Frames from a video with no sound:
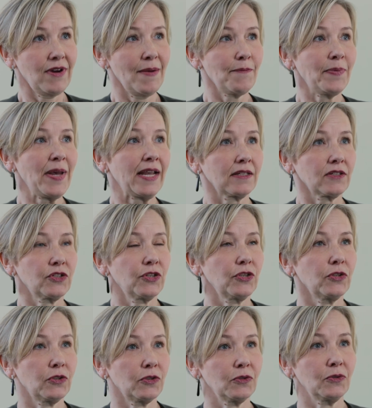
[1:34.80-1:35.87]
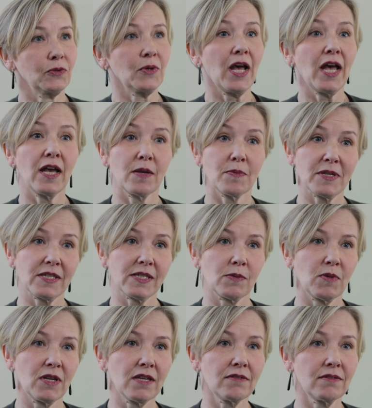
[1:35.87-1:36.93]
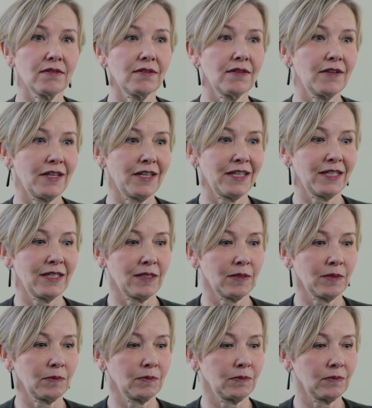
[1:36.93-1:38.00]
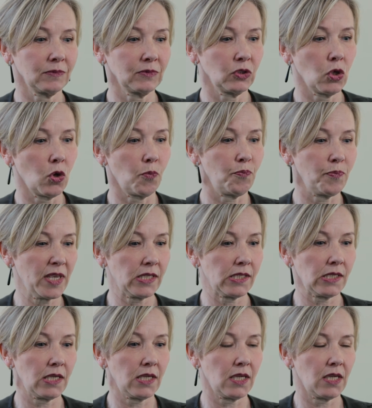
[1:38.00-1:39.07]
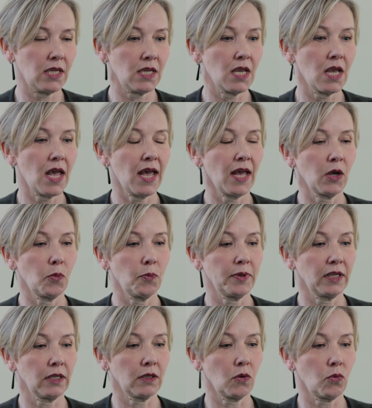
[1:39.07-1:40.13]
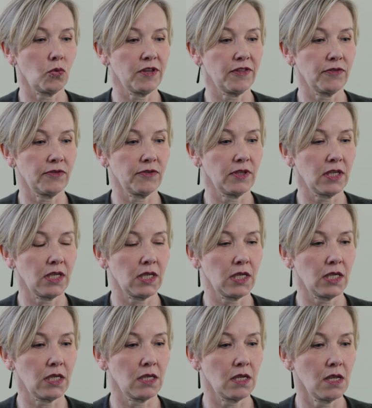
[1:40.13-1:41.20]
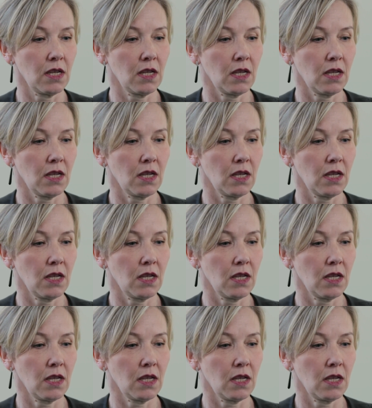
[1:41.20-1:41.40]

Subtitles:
went back to Herbert Smith, got busy helping with the